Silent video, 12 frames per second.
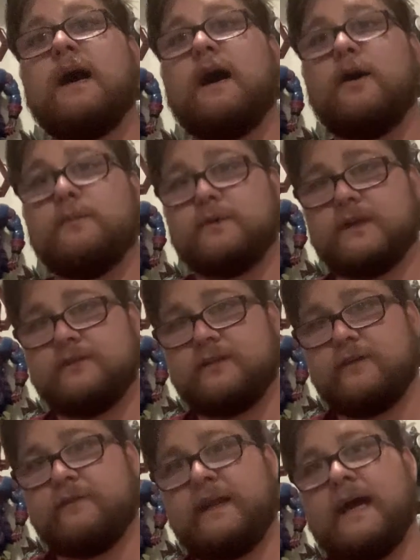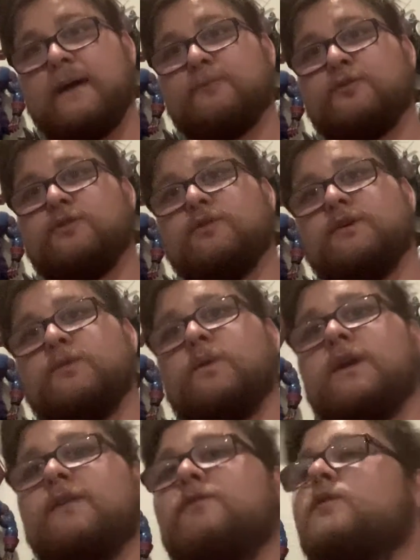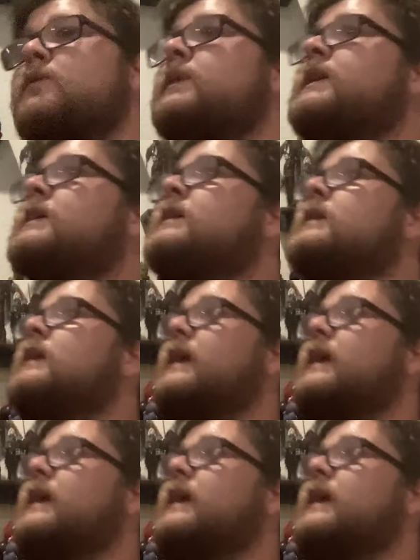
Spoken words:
I hope you guys have an absolutely wonderful week.